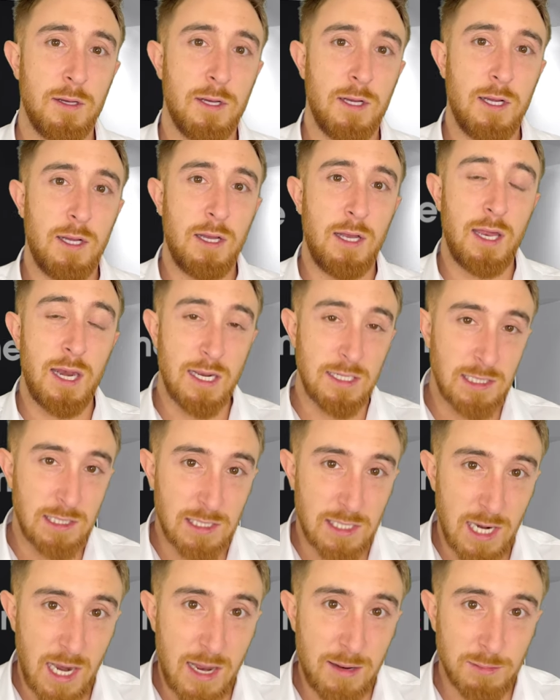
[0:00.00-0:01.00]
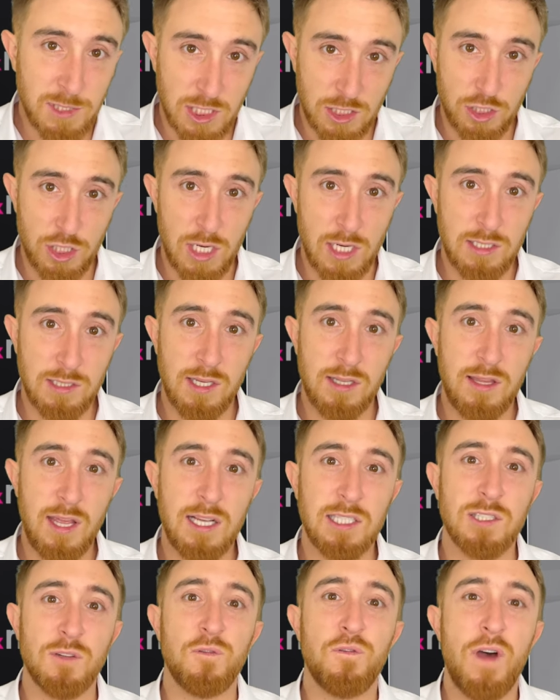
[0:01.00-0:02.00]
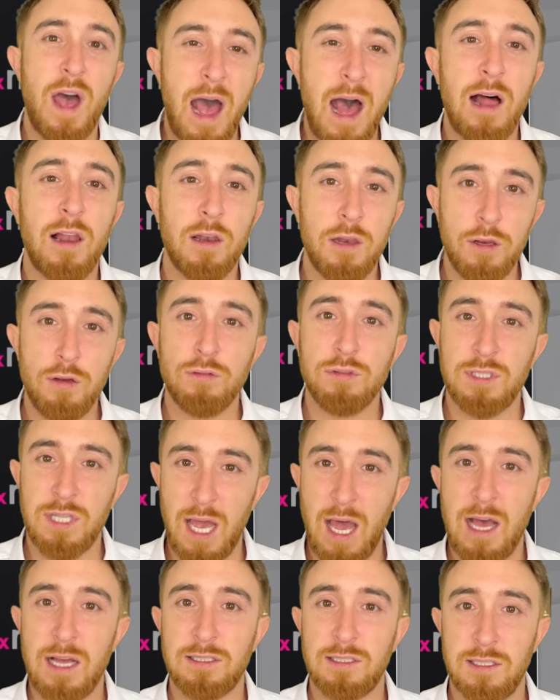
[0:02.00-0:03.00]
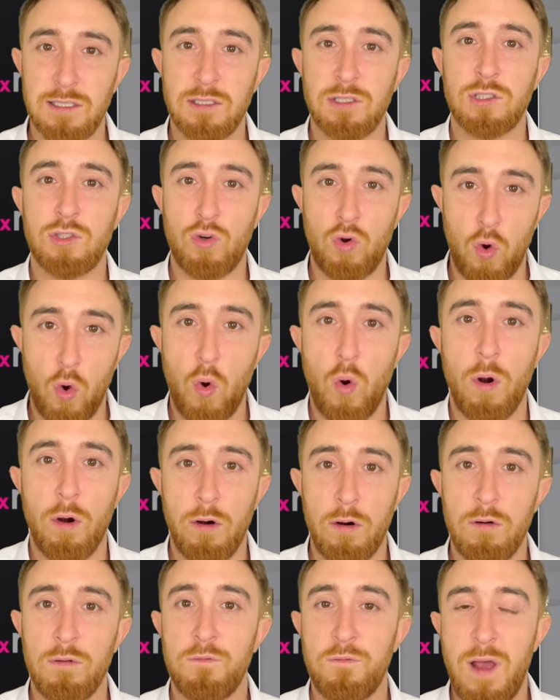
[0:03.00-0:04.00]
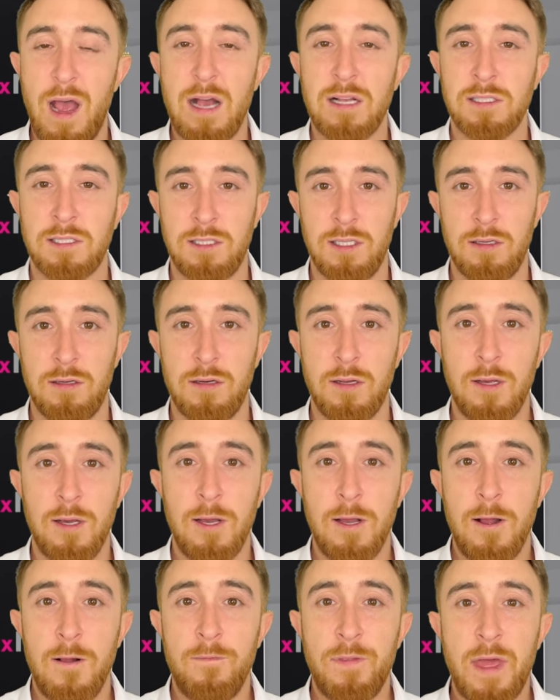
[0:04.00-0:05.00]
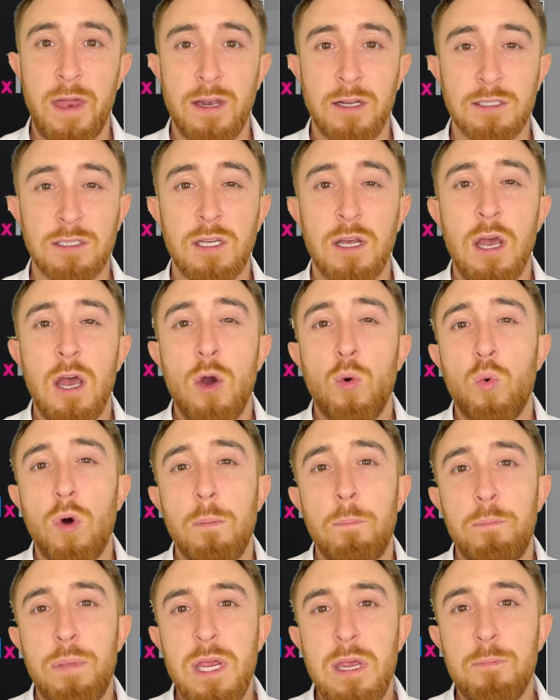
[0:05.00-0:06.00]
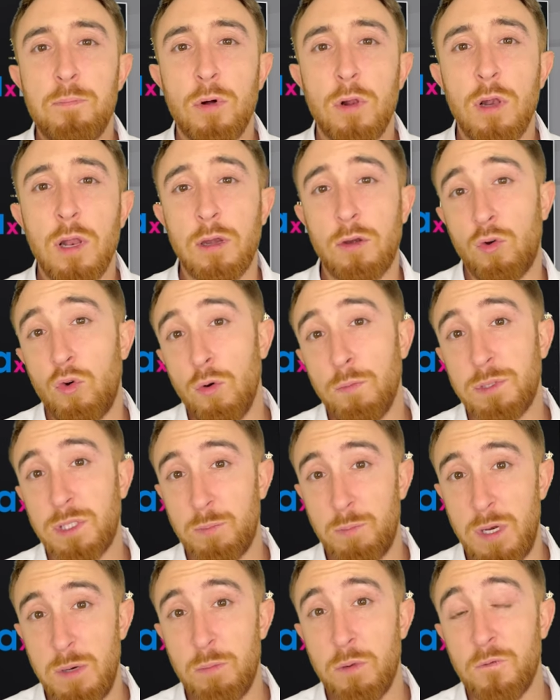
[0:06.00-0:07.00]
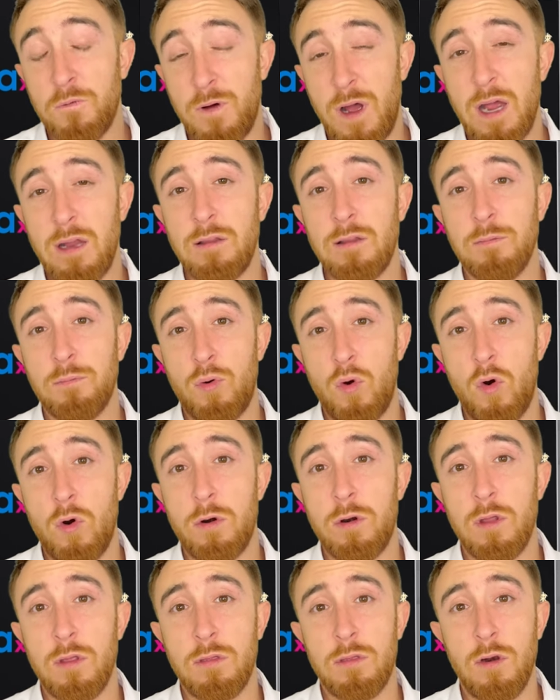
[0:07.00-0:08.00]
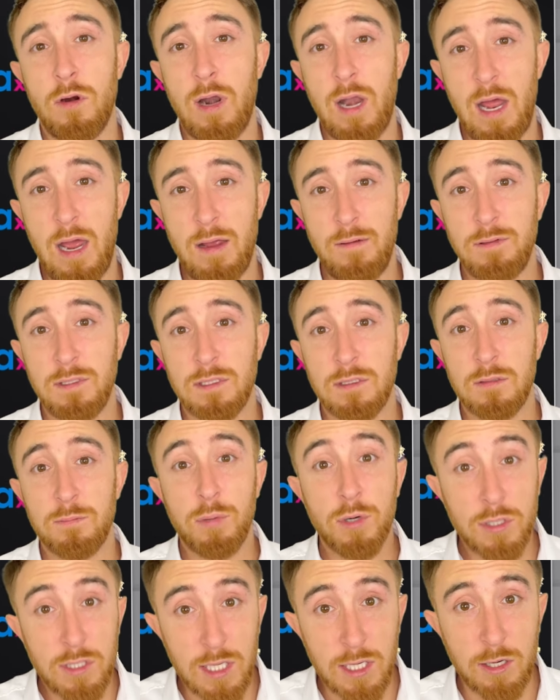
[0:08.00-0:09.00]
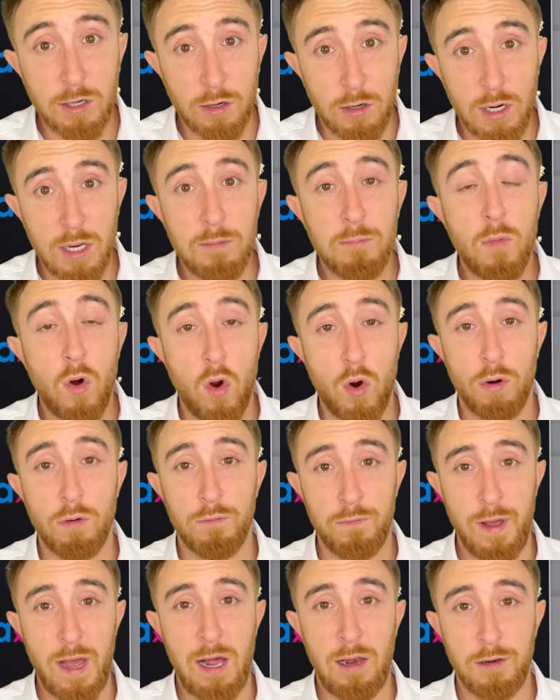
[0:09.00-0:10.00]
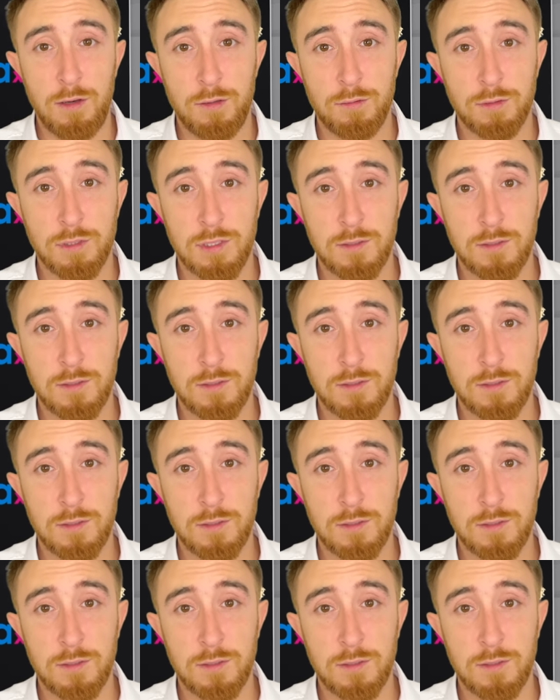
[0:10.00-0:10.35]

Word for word: And as its name suggests, it takes values as its core facet. That is, what people and groups of people find important in their lives, particularly moral values.